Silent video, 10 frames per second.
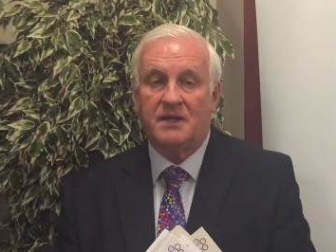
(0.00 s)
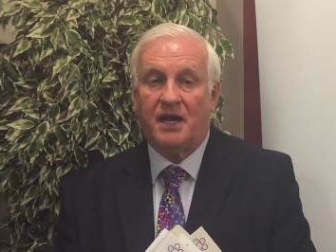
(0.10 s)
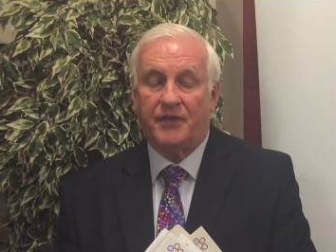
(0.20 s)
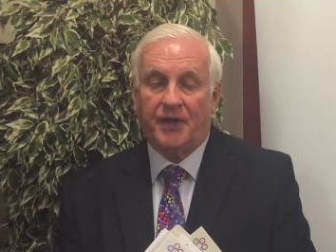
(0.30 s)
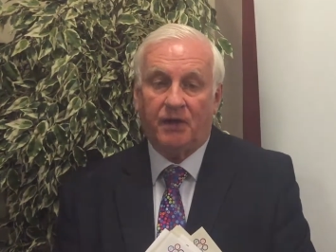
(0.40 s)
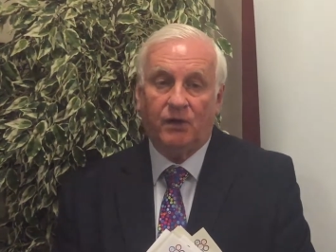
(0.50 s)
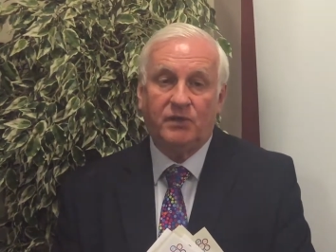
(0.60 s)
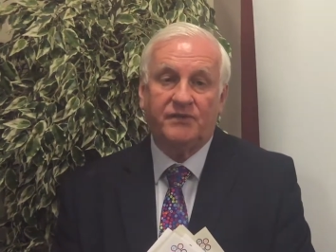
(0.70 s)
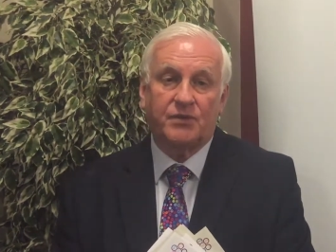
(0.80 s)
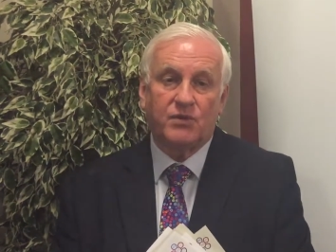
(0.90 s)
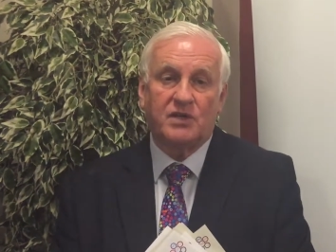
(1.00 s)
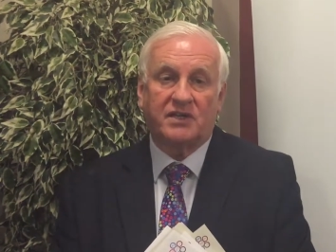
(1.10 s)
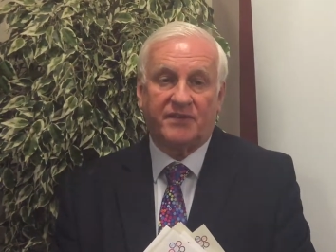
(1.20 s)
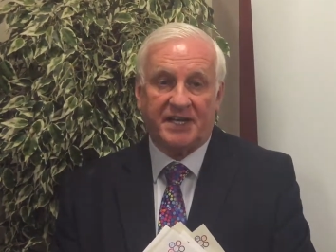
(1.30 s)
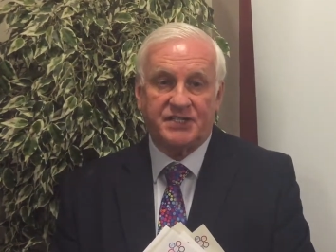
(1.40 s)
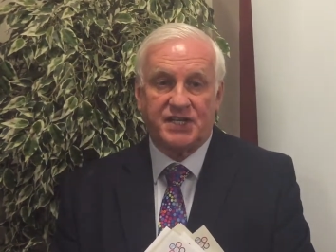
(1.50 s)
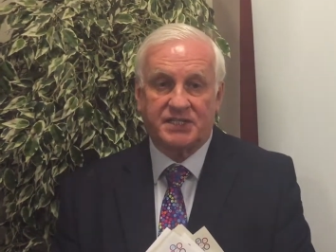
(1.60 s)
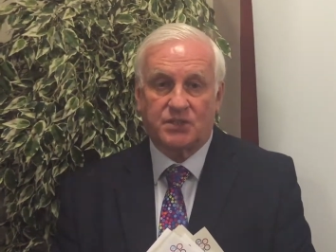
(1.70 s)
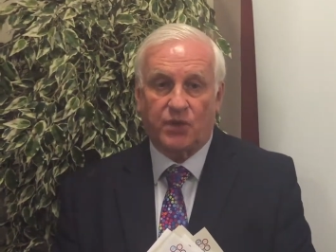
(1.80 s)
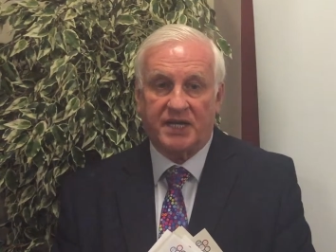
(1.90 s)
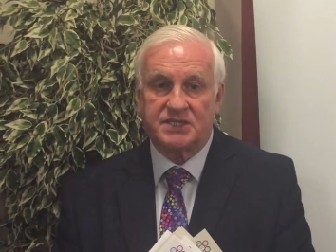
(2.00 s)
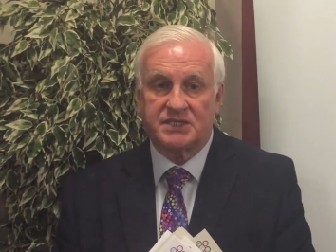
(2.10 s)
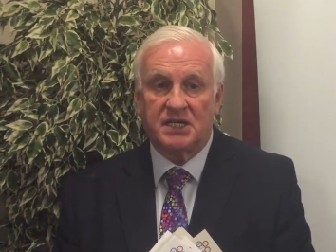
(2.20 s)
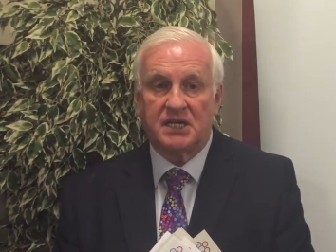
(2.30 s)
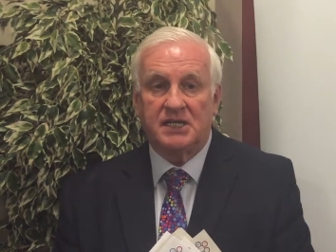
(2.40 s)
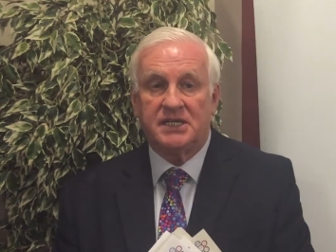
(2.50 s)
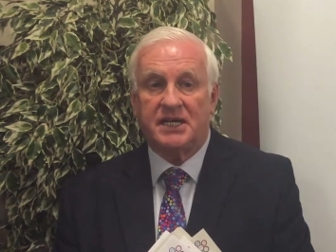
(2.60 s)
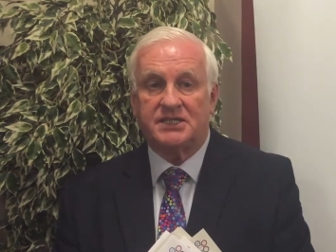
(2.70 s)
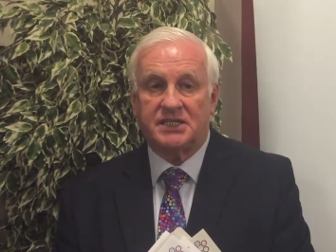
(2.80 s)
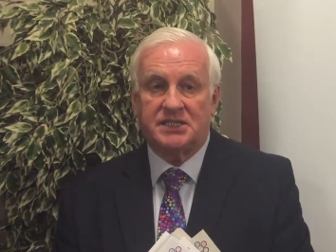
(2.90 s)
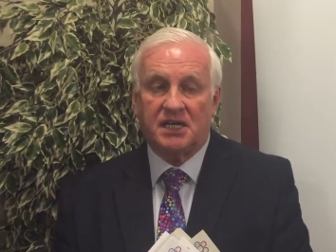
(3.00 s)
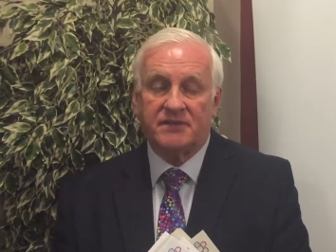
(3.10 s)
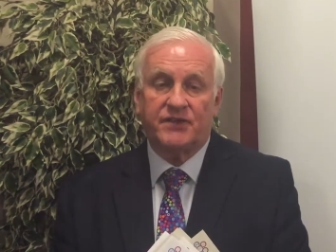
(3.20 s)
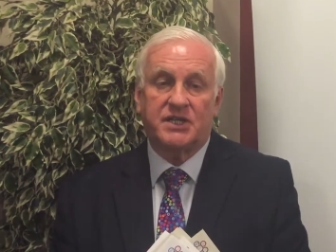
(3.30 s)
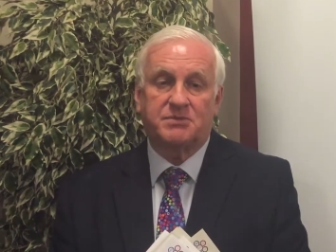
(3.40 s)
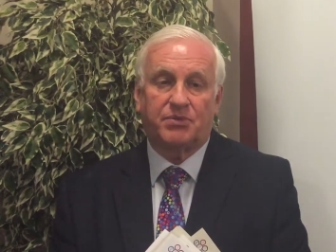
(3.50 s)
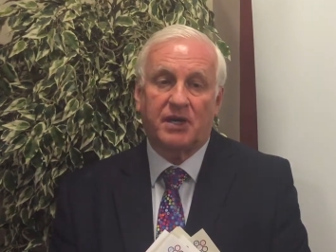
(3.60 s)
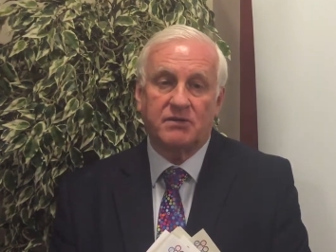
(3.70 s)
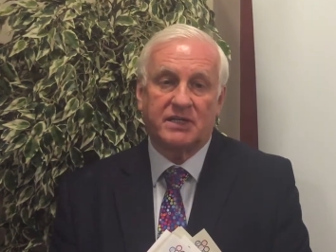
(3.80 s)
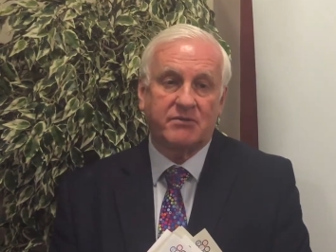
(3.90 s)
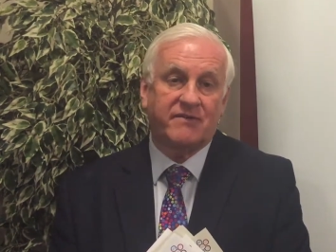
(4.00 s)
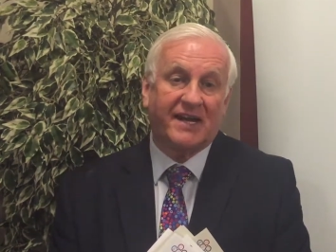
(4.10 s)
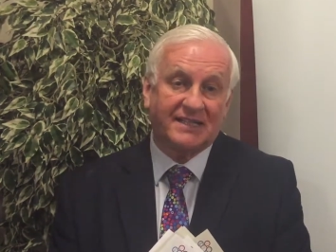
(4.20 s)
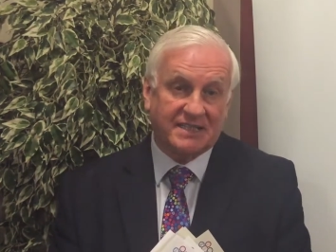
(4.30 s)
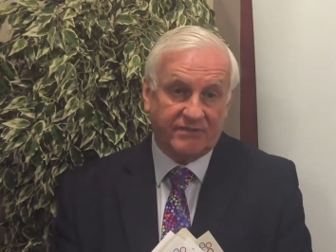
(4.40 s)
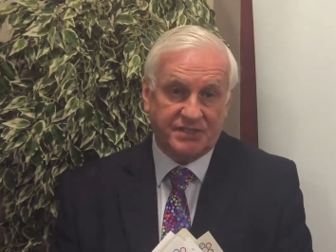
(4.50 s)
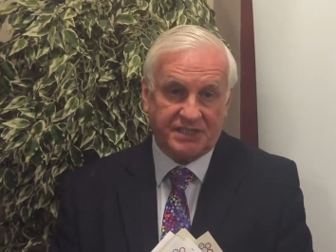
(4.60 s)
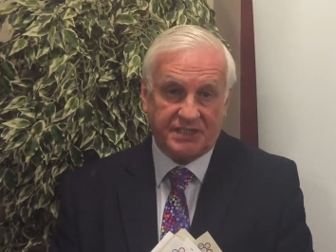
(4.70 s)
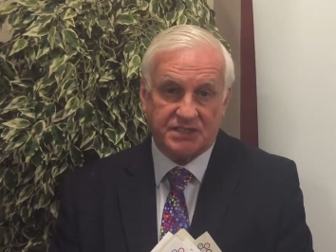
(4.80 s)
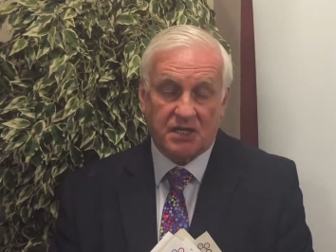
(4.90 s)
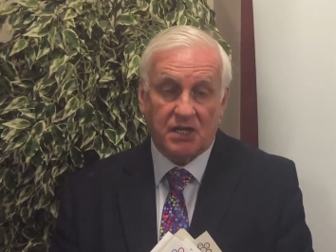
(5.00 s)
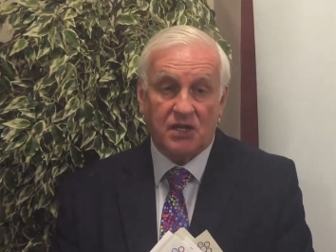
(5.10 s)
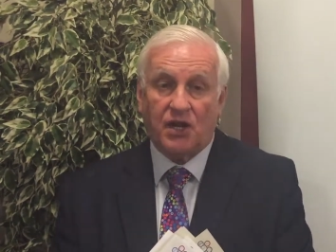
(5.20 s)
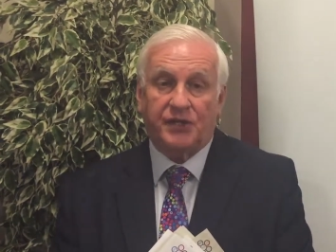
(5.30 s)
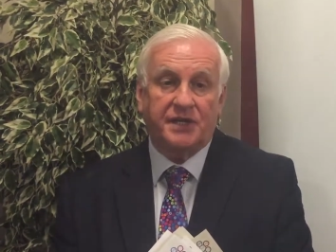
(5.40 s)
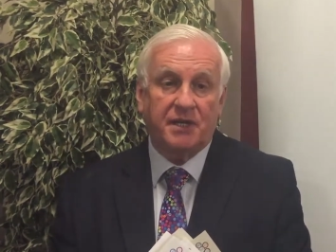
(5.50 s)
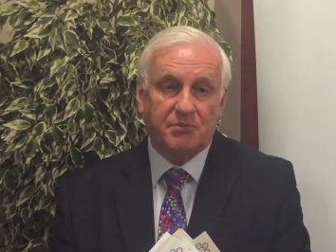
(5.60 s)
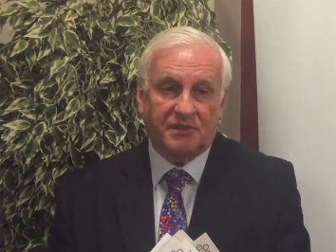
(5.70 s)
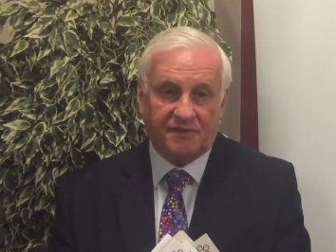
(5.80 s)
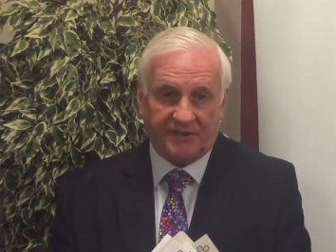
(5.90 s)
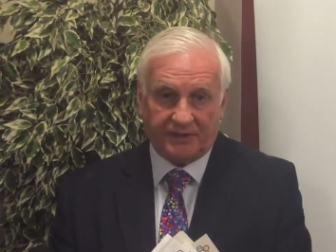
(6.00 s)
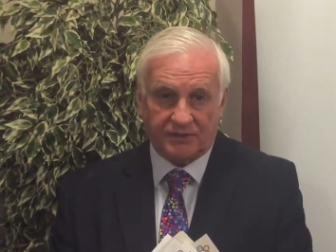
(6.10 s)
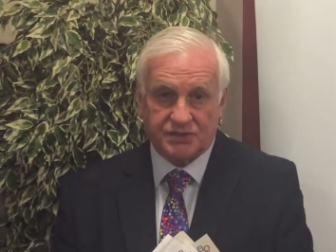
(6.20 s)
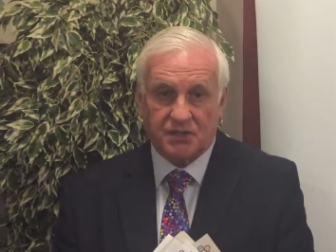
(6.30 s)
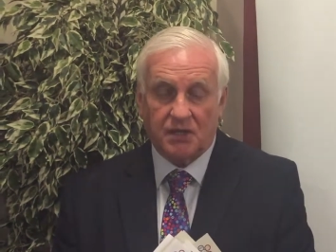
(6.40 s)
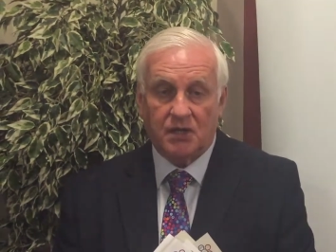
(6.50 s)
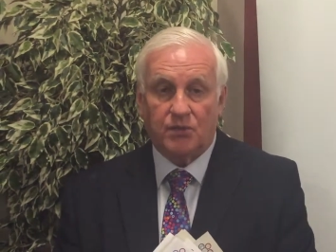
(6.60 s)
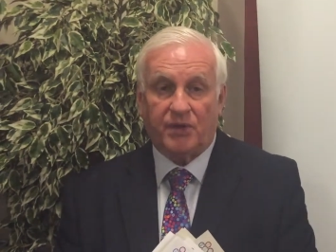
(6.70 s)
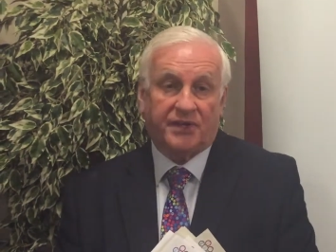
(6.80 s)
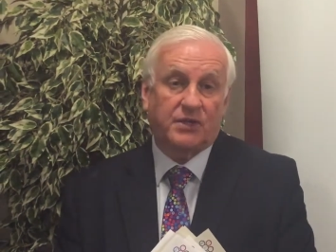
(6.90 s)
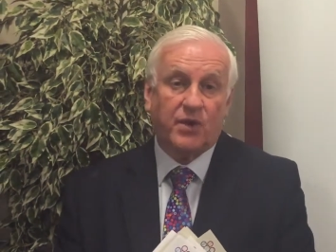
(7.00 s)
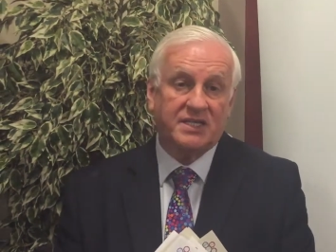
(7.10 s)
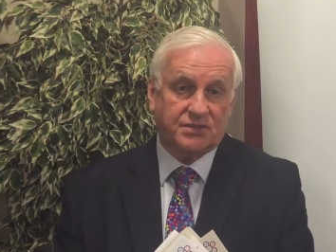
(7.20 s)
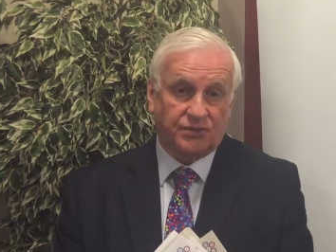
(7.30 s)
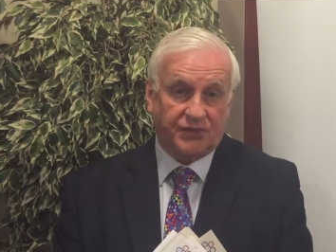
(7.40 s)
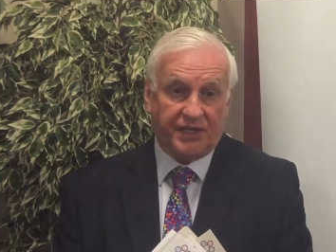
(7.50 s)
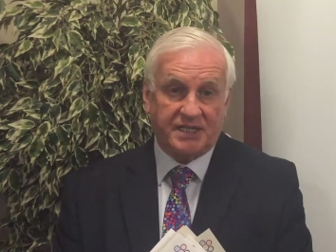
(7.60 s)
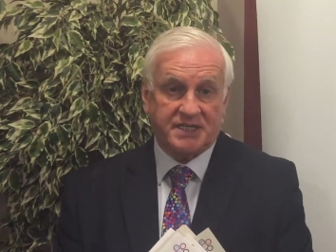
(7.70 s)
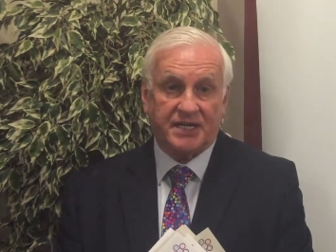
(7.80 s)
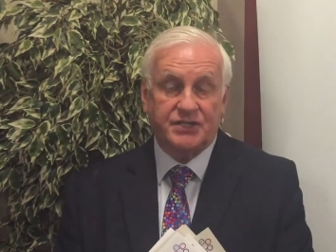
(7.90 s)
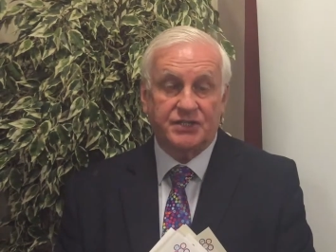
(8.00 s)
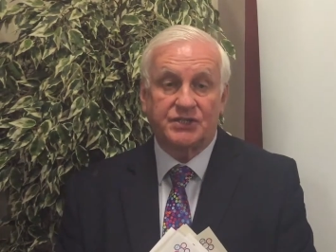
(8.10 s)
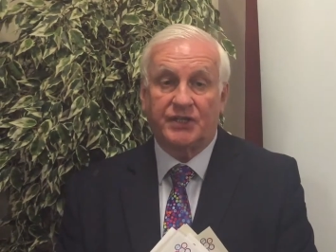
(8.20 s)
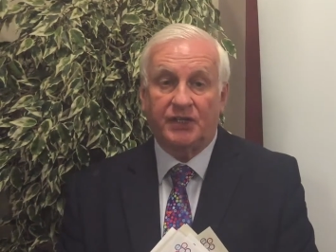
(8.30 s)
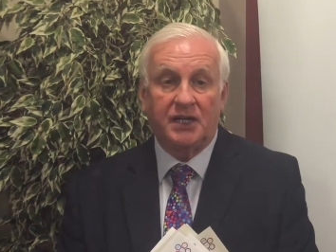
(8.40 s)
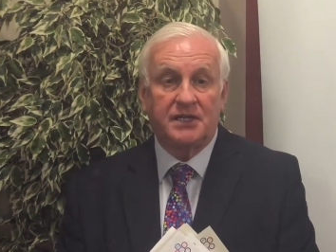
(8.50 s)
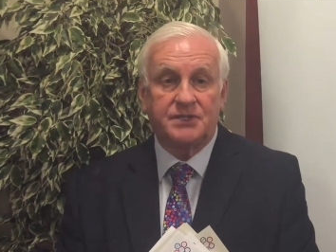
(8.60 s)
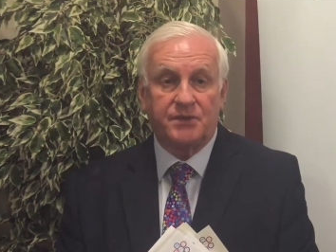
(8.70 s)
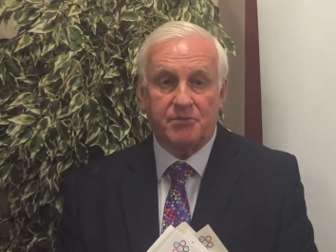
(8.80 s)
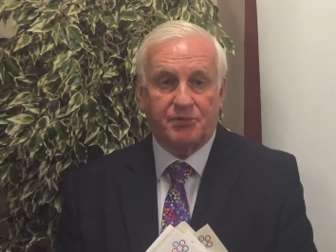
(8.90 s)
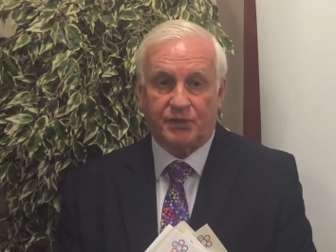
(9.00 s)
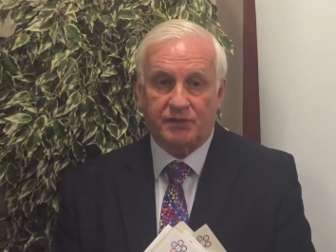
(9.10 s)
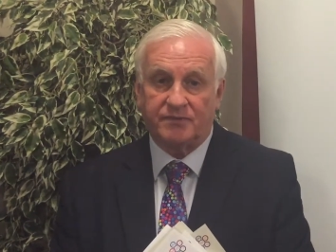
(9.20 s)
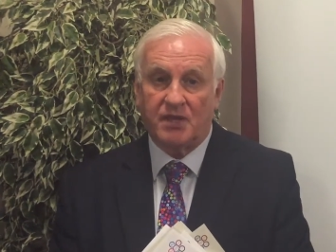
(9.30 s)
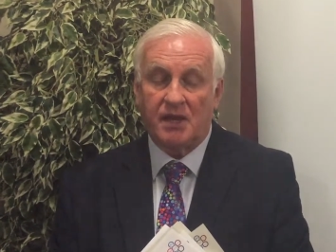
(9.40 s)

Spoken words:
And the whole of the work of NHS Quest is a diverse programme of activities on a number of fields where the Quest organisations can learn to improve.